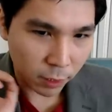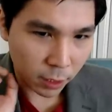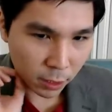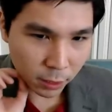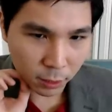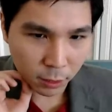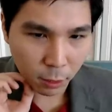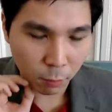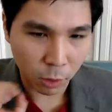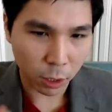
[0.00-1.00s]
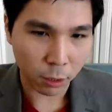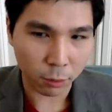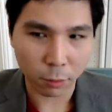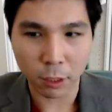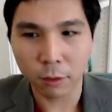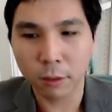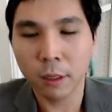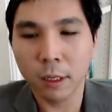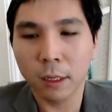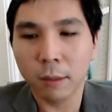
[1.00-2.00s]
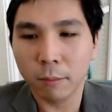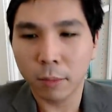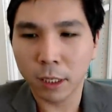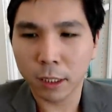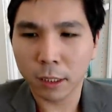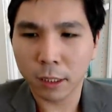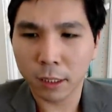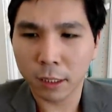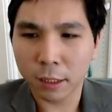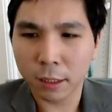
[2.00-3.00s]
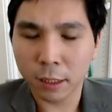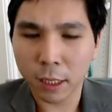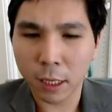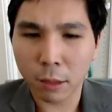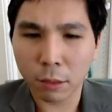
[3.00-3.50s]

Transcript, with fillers: and then it's point zero zero. But uh, the thing is,